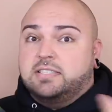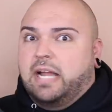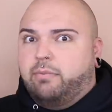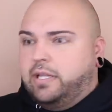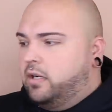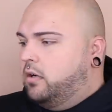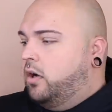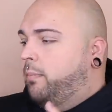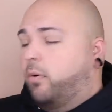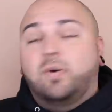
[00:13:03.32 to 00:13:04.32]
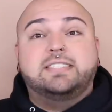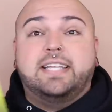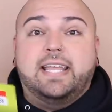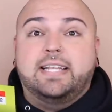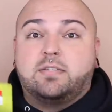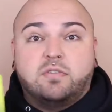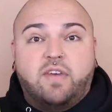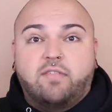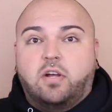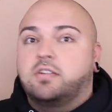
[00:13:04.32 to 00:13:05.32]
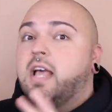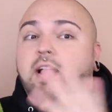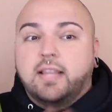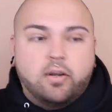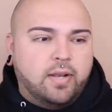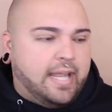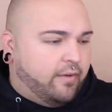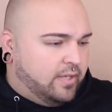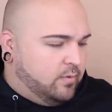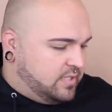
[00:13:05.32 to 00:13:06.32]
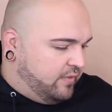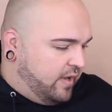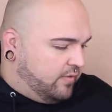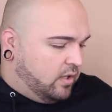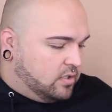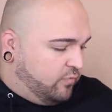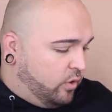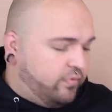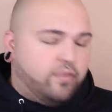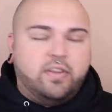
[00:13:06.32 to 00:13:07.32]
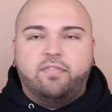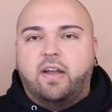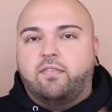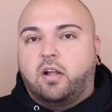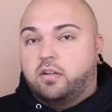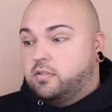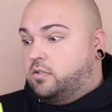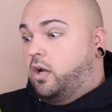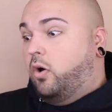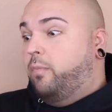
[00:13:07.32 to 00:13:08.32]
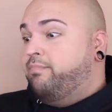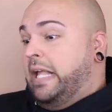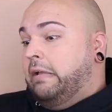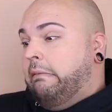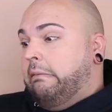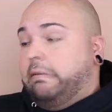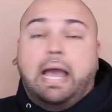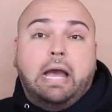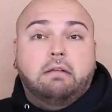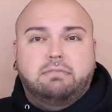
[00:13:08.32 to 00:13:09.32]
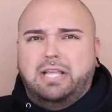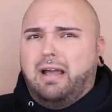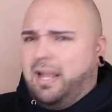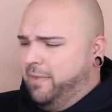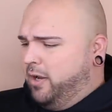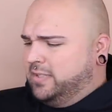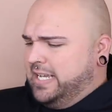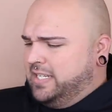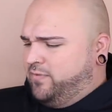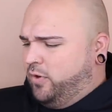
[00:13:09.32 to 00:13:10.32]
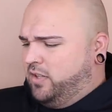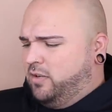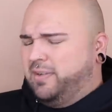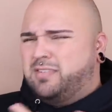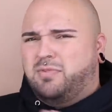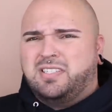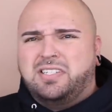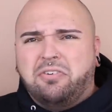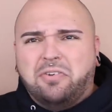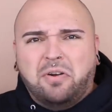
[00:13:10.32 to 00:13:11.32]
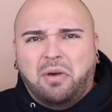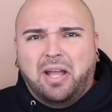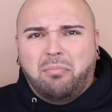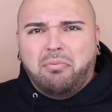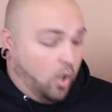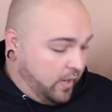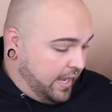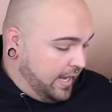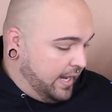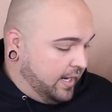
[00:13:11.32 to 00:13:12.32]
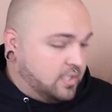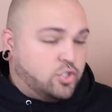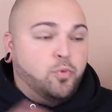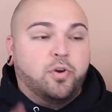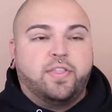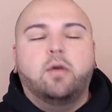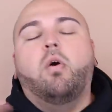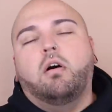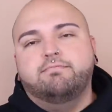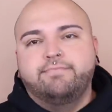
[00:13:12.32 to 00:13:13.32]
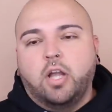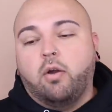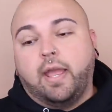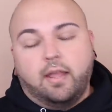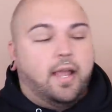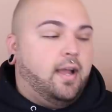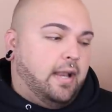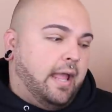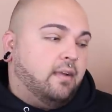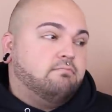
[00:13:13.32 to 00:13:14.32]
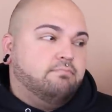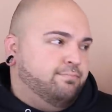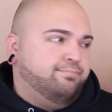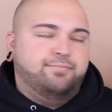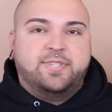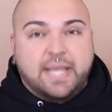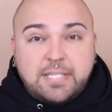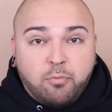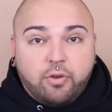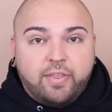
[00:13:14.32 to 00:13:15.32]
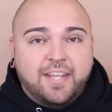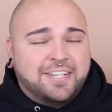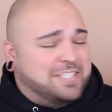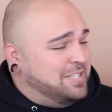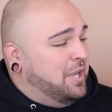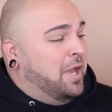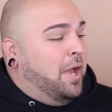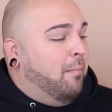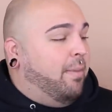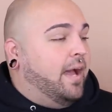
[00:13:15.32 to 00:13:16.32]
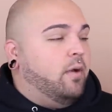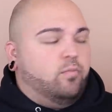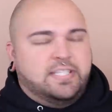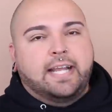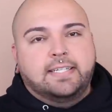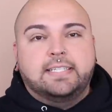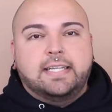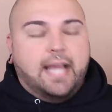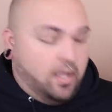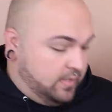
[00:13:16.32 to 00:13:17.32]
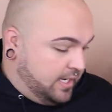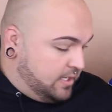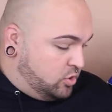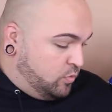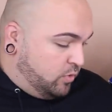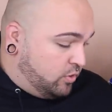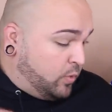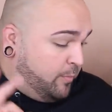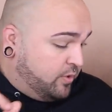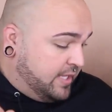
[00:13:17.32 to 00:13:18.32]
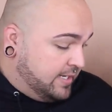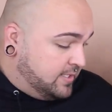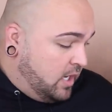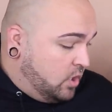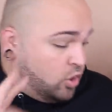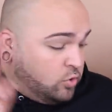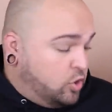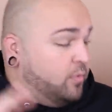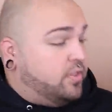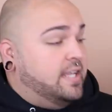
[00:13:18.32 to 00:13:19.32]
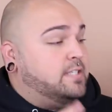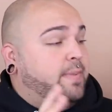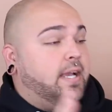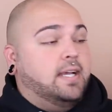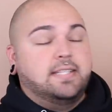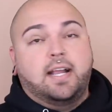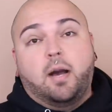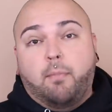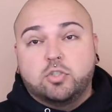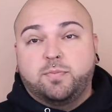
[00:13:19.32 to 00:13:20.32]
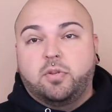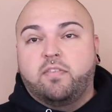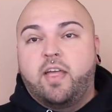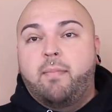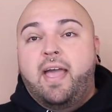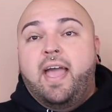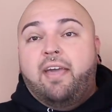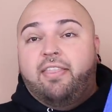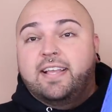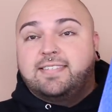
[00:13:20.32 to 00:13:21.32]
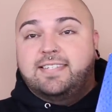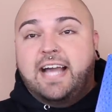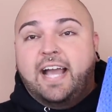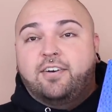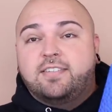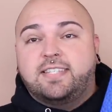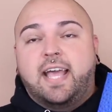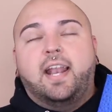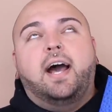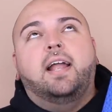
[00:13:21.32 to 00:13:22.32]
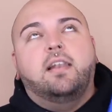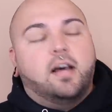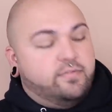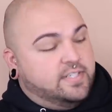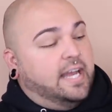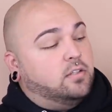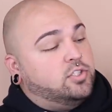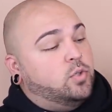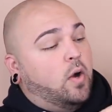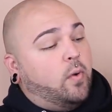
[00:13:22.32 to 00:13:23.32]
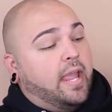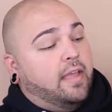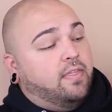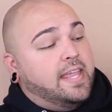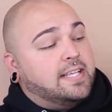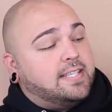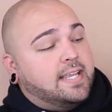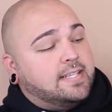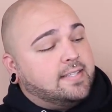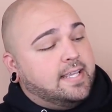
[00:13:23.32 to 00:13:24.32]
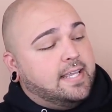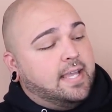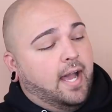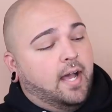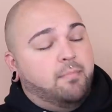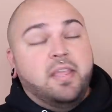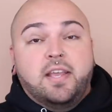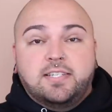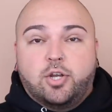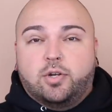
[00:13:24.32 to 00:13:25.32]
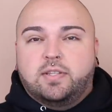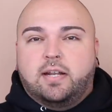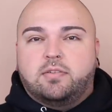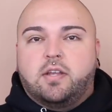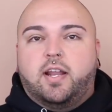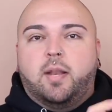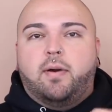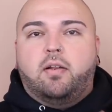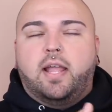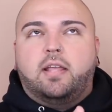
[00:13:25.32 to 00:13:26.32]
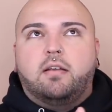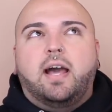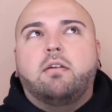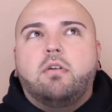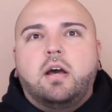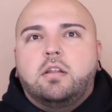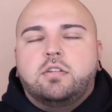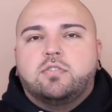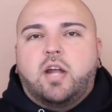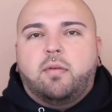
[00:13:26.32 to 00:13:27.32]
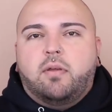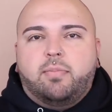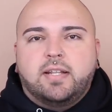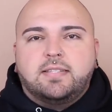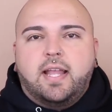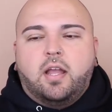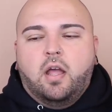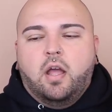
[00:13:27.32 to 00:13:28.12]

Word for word: I really don't know. But once again, this was $5. Literally everything was like $5. $4.50, So yeah, y'all let me know what that is for though because what's a deodorant wipe? Okay, and I got two more things. Well, okay, I got like six more things but technically I only got two more three more things no two more things because I got multiple of them this dial set I love dial 2 okay and this is the um, deodorant that I was talking about like I don't know how you describe it but it's like